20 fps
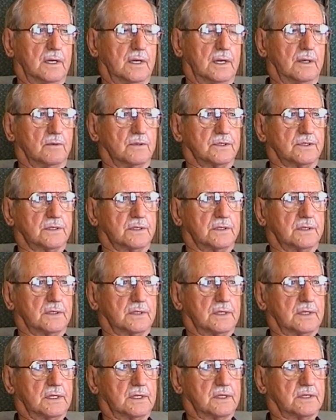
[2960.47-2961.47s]
it was
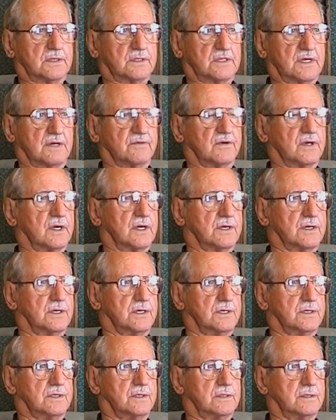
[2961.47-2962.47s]
several hundred